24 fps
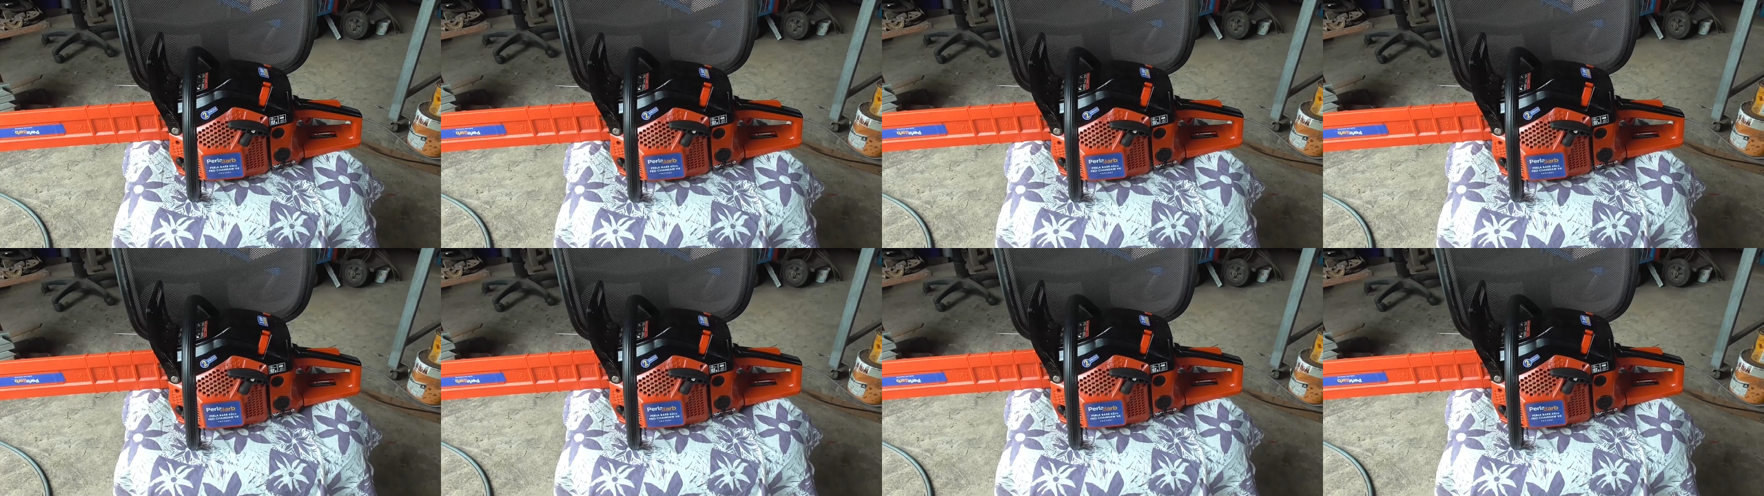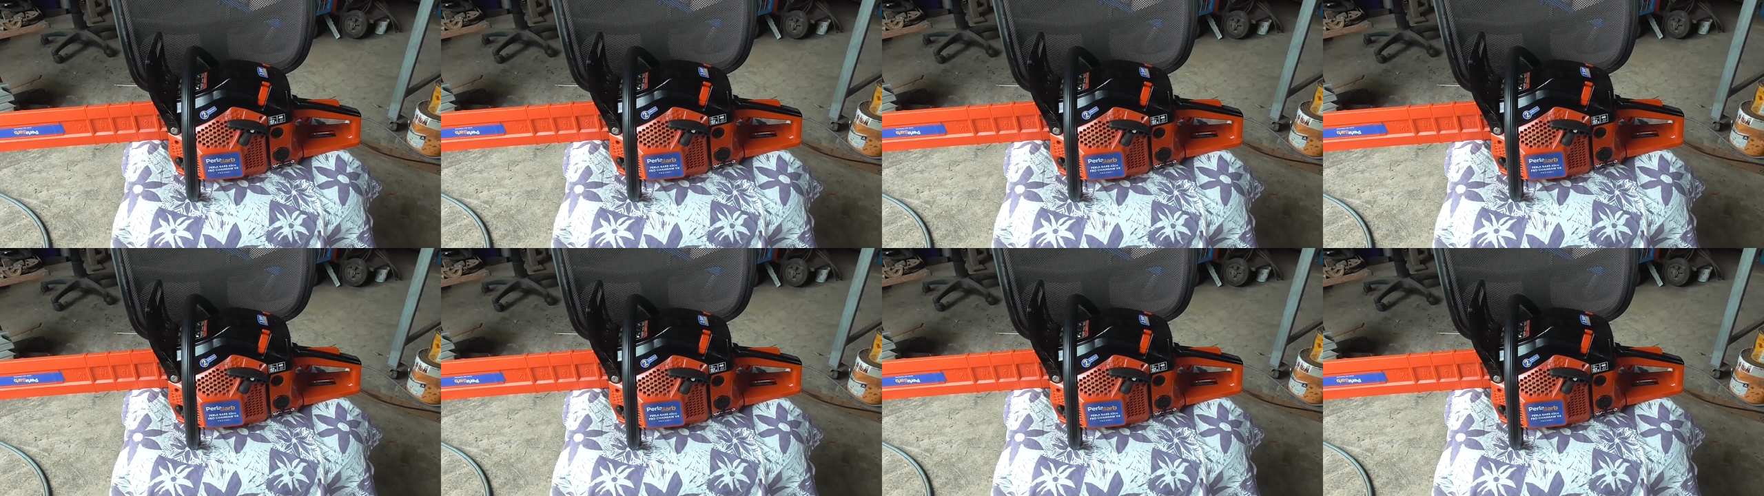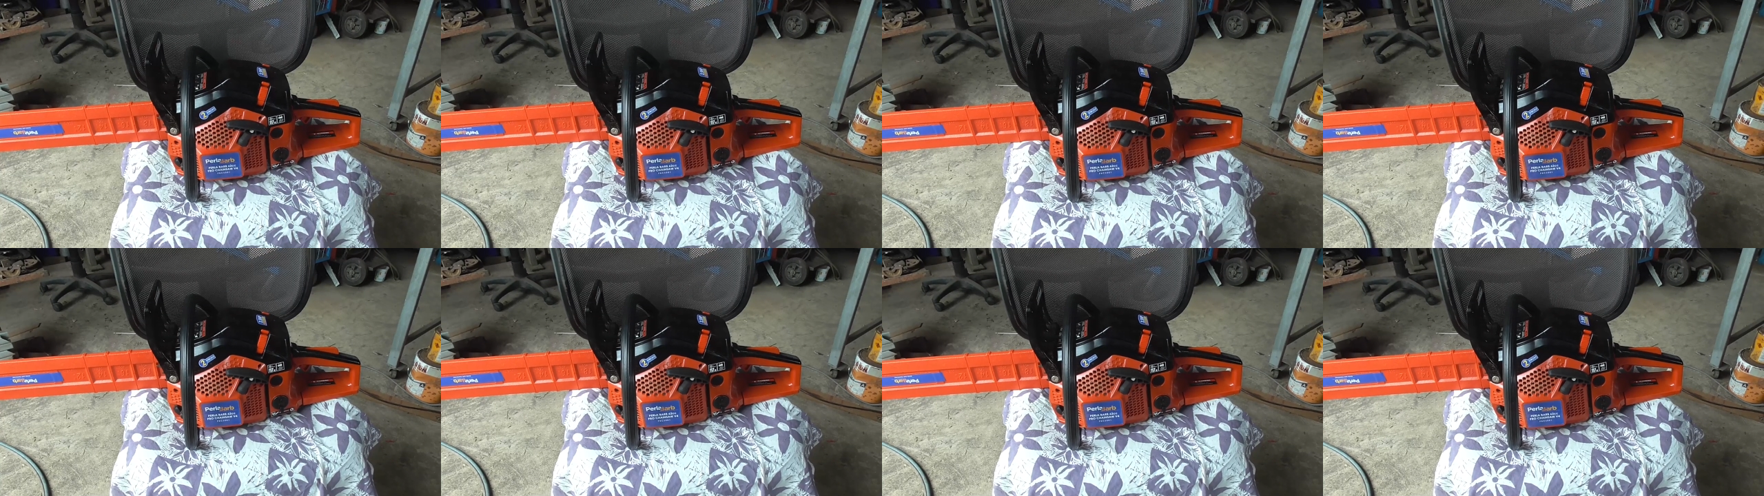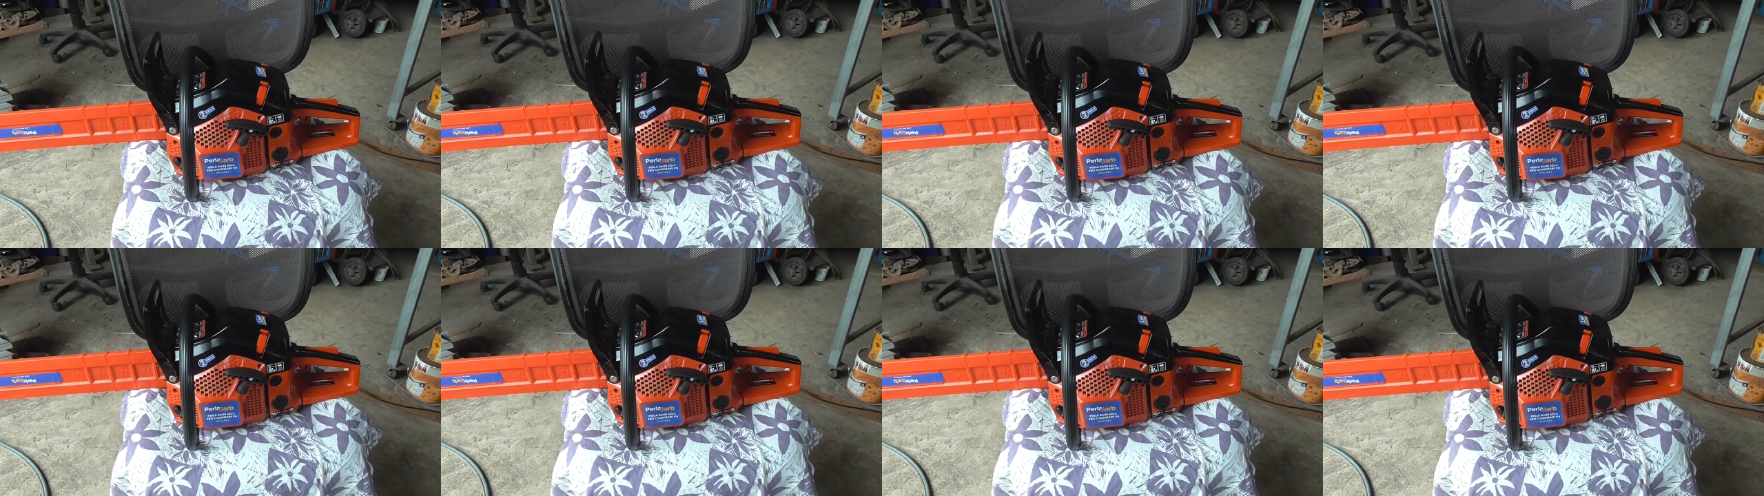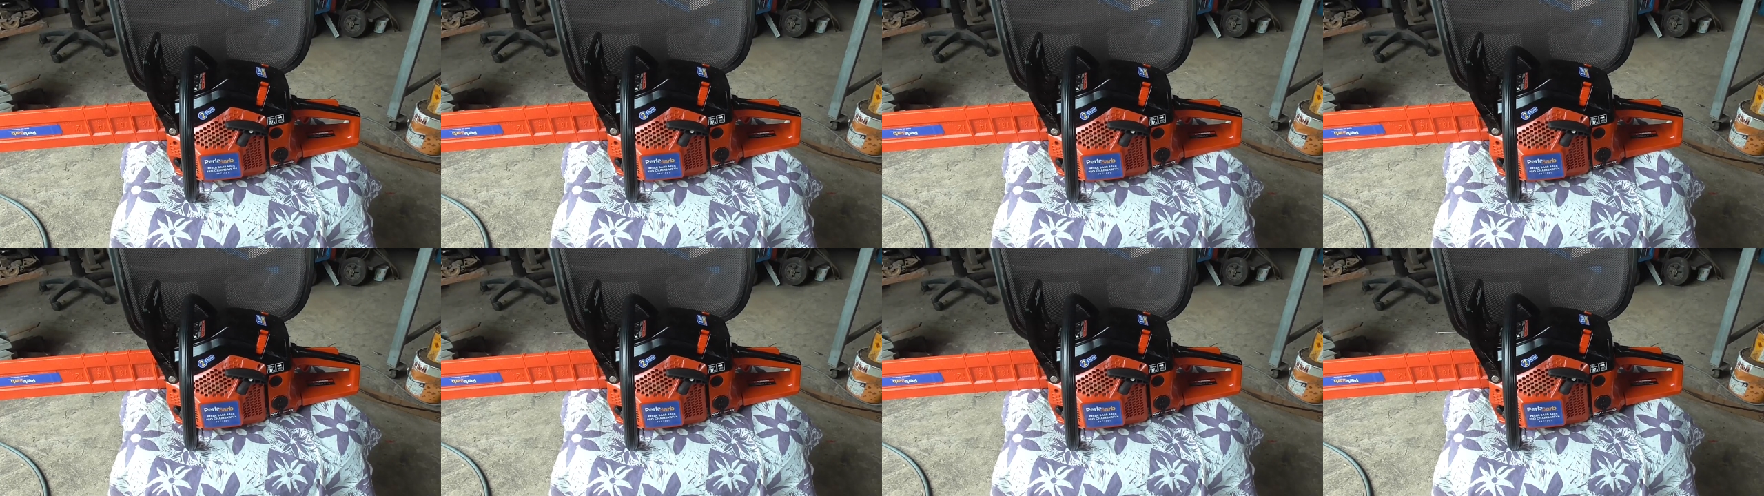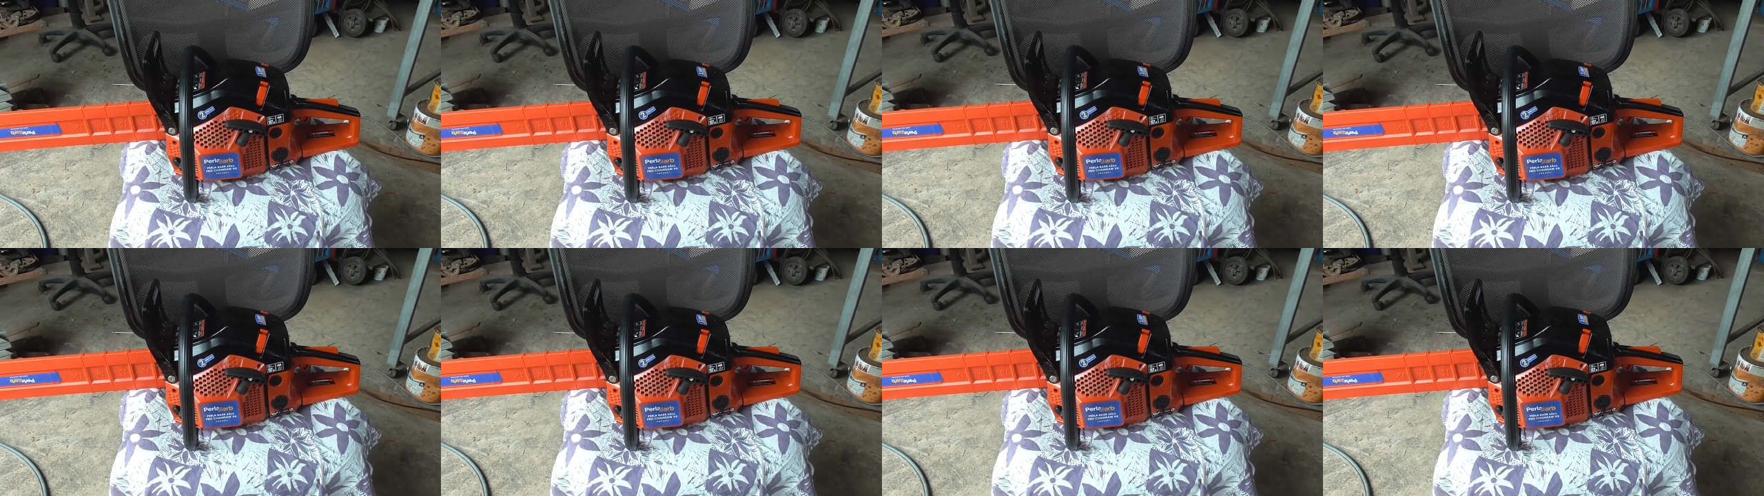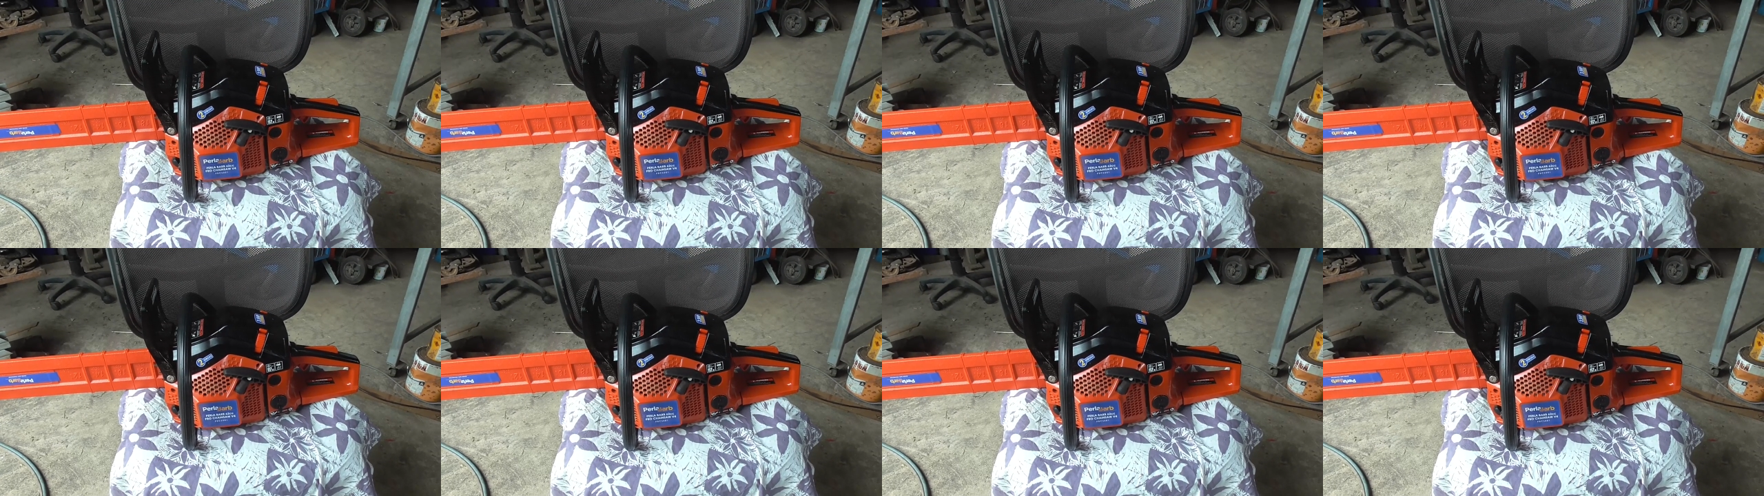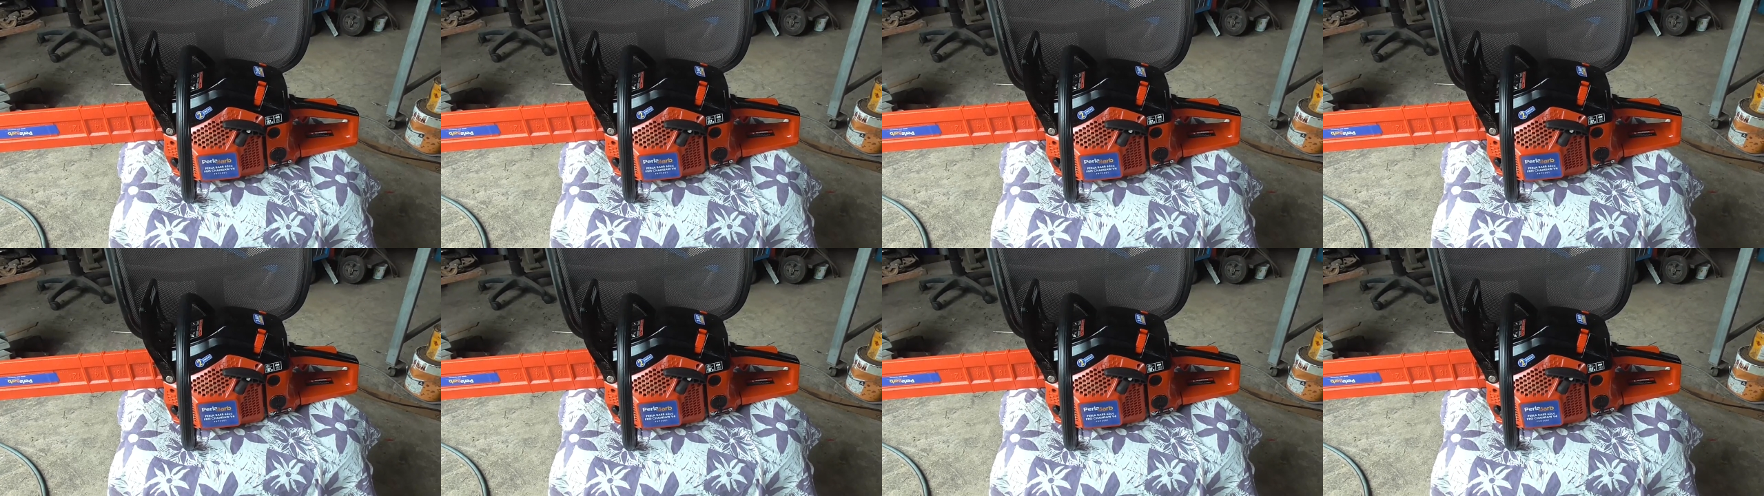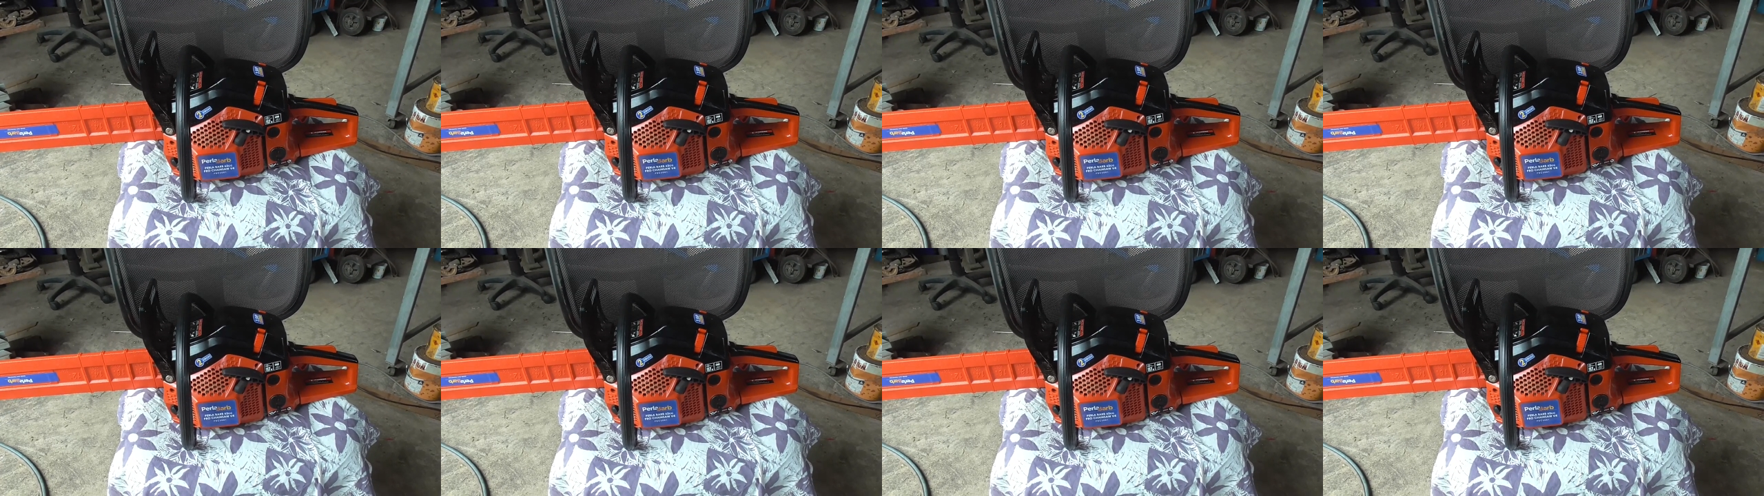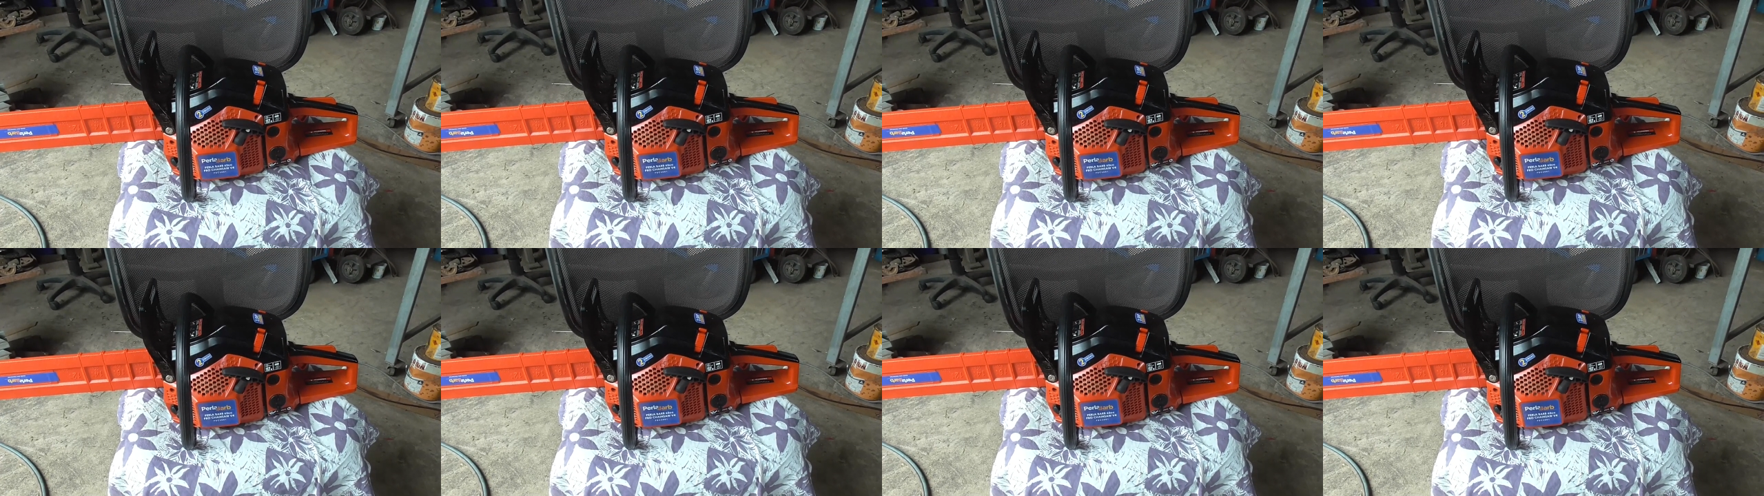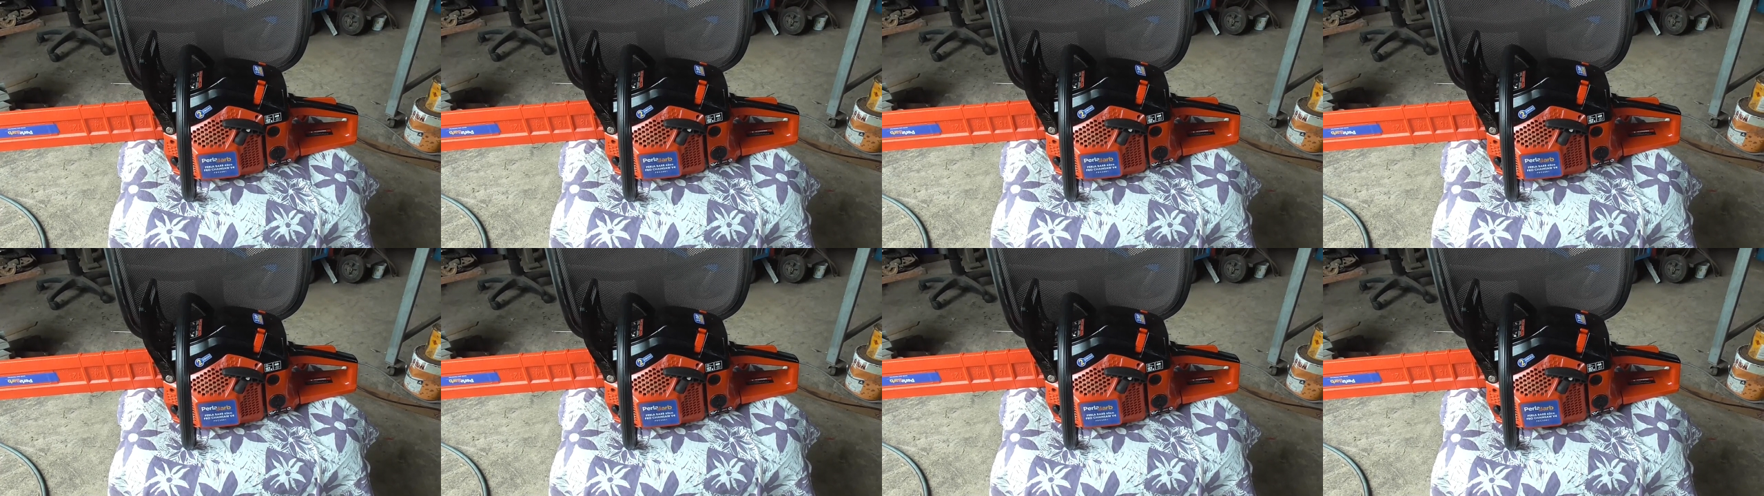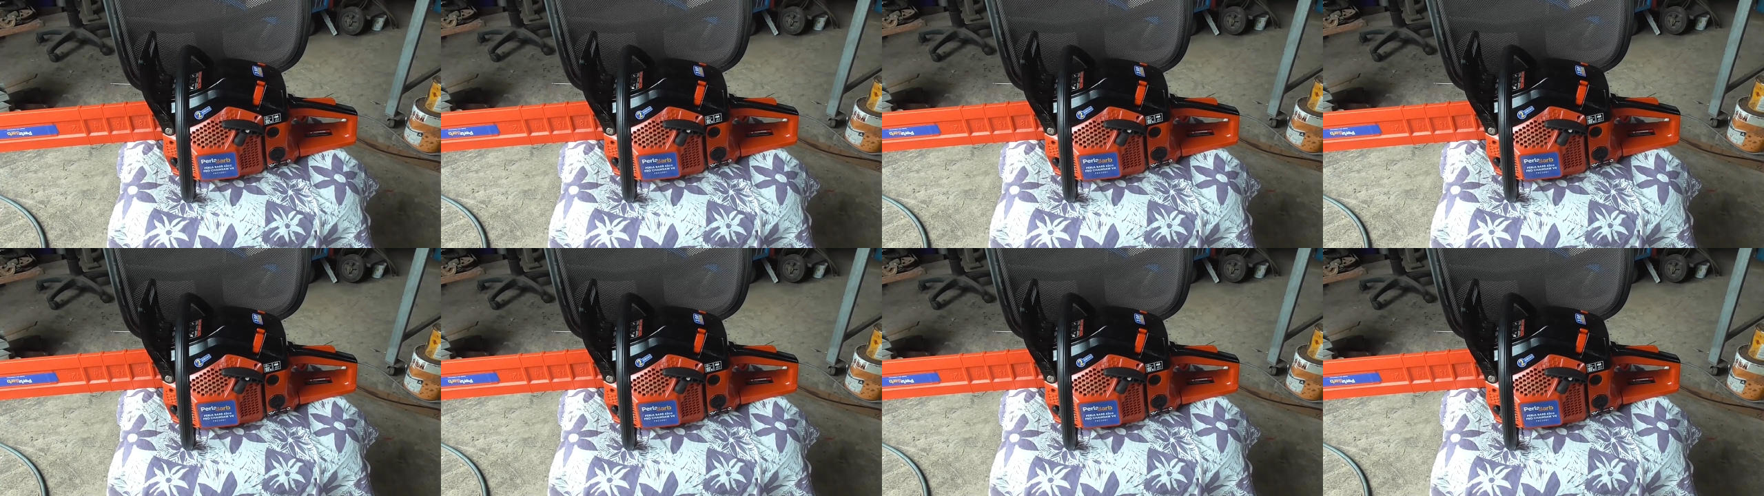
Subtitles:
Nobody's mouth can be seen.